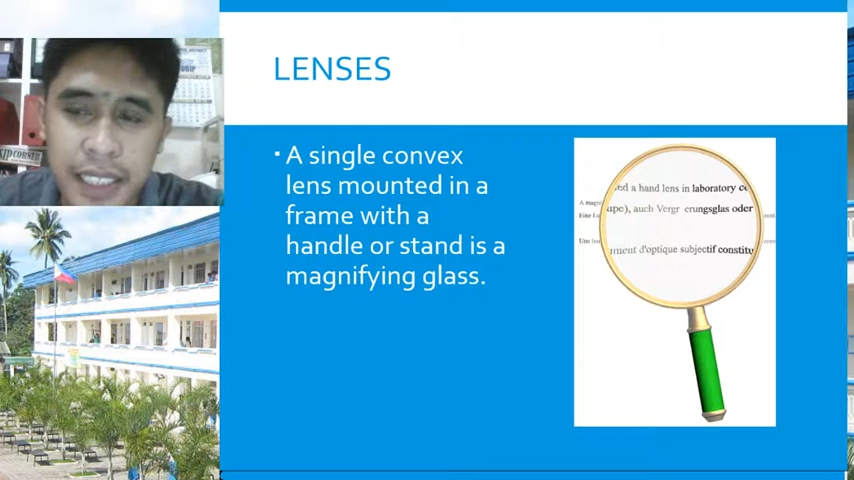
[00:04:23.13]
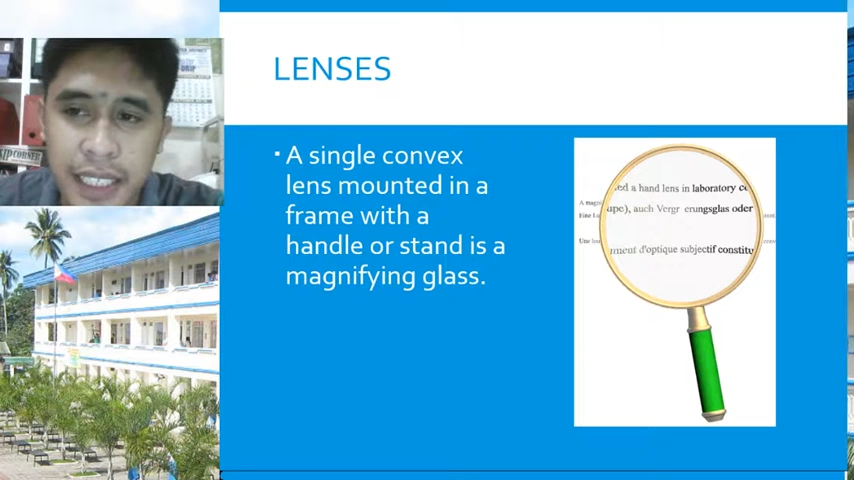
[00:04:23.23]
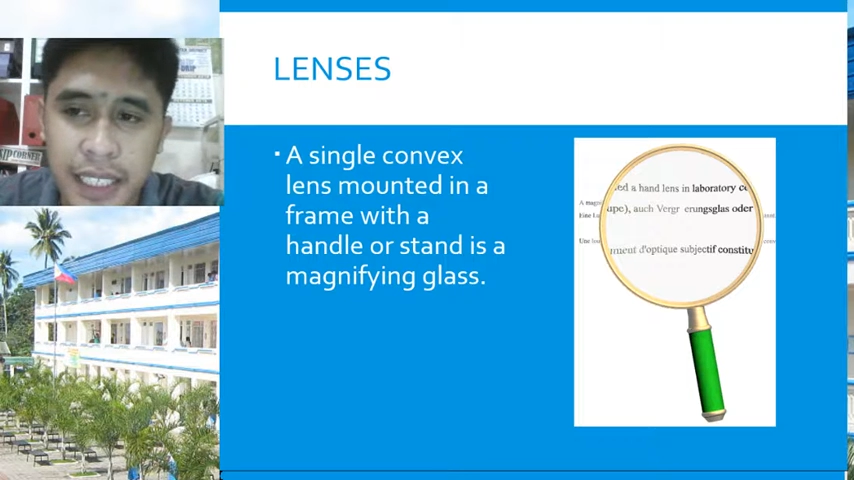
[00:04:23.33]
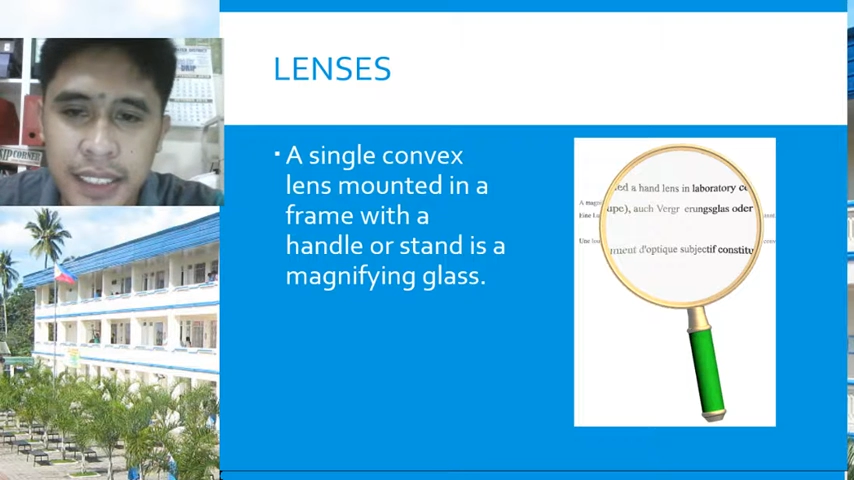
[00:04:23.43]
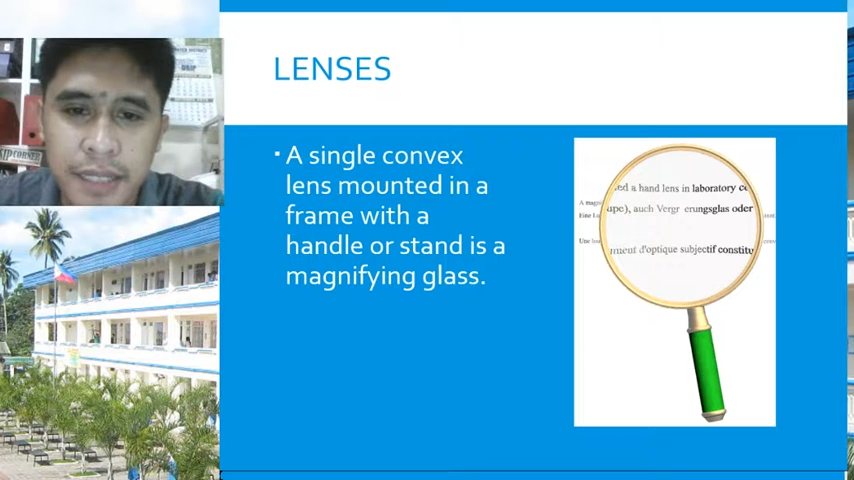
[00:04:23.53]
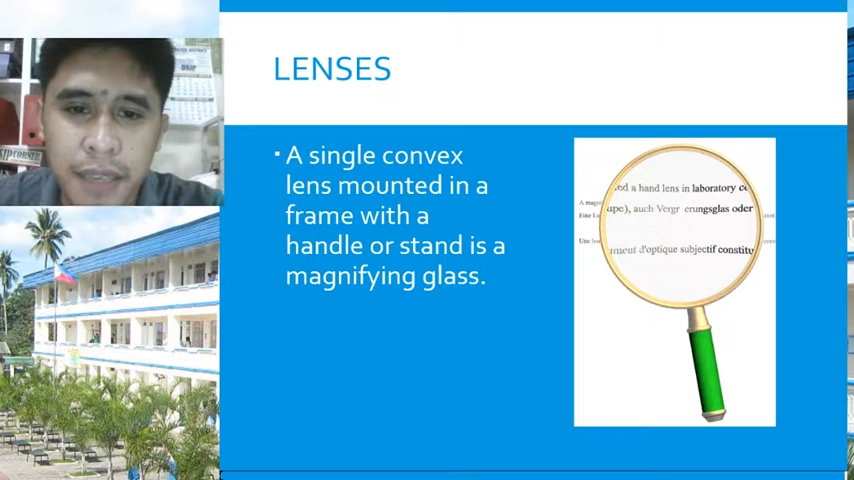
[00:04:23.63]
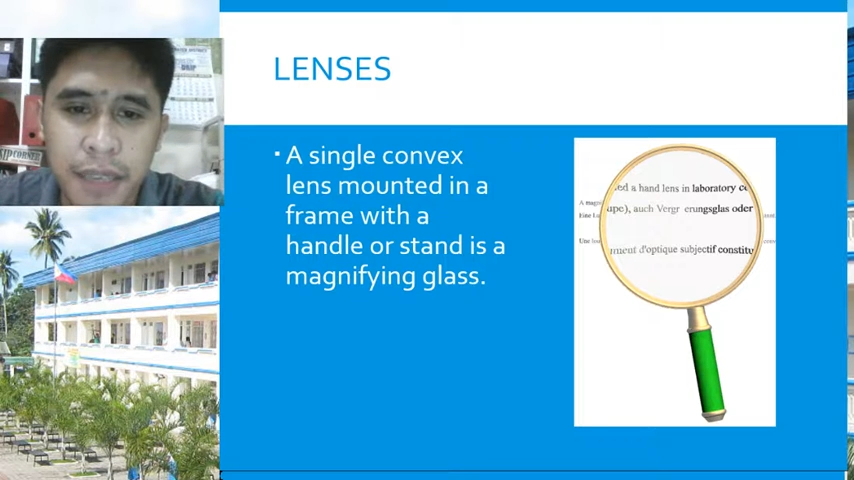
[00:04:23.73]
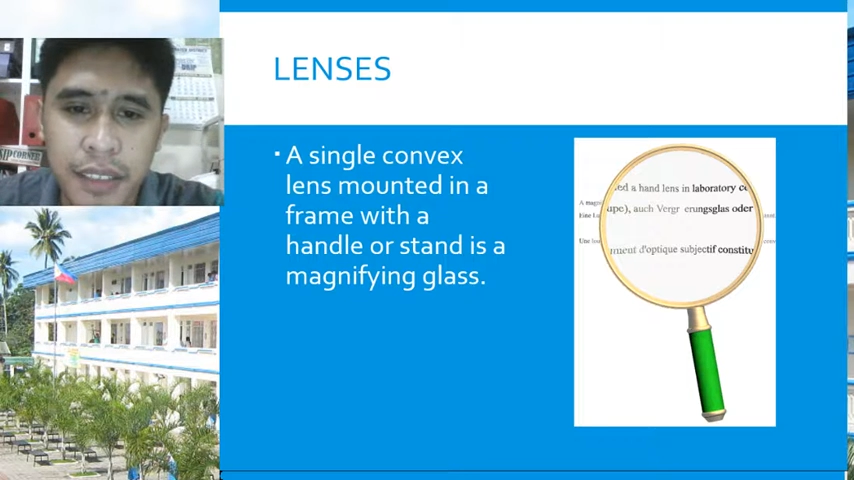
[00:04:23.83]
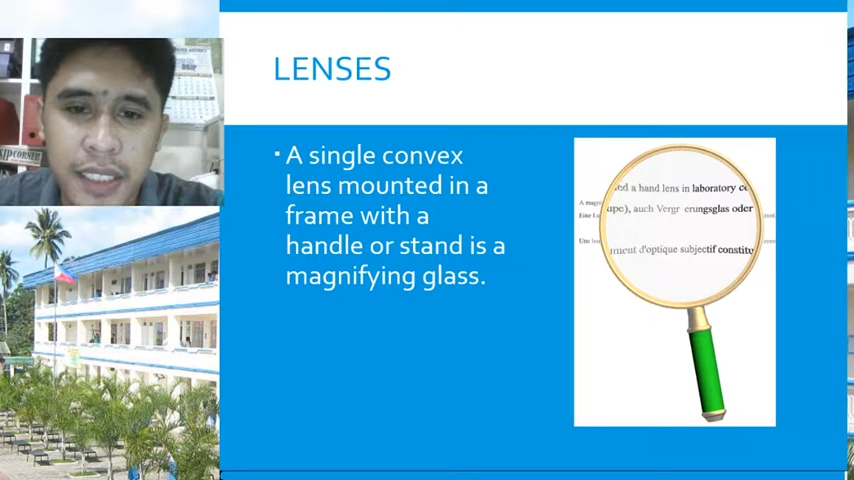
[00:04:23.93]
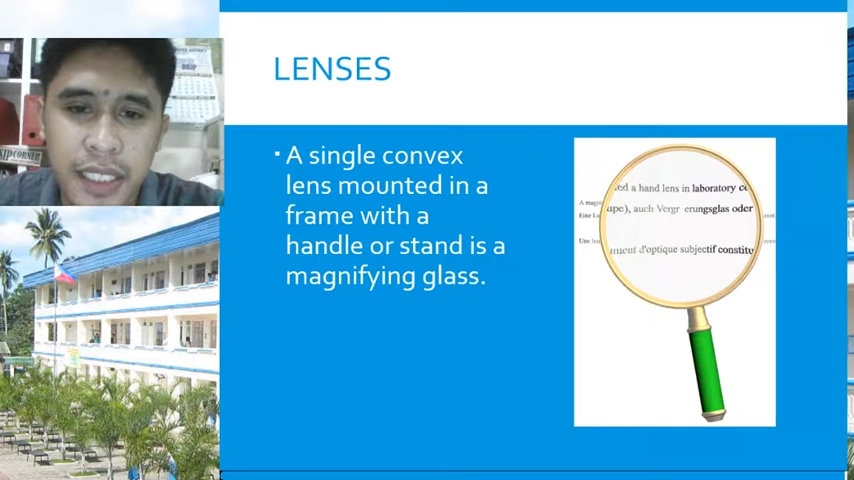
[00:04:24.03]
lens
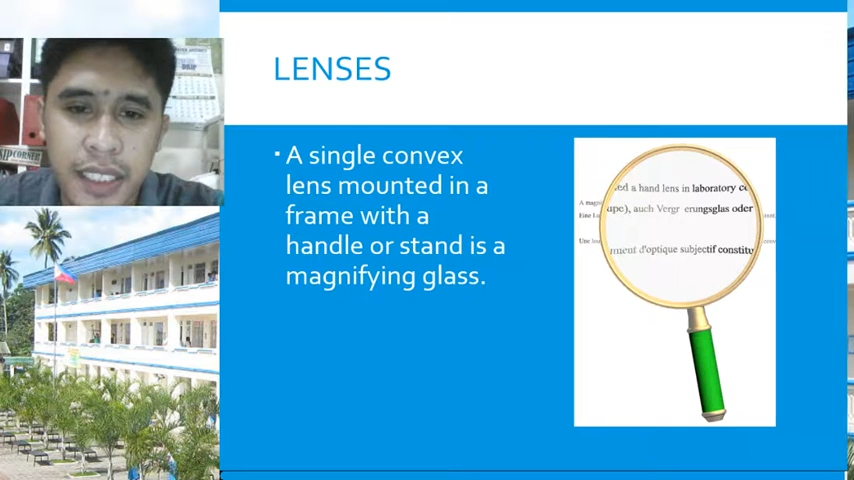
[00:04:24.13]
mounted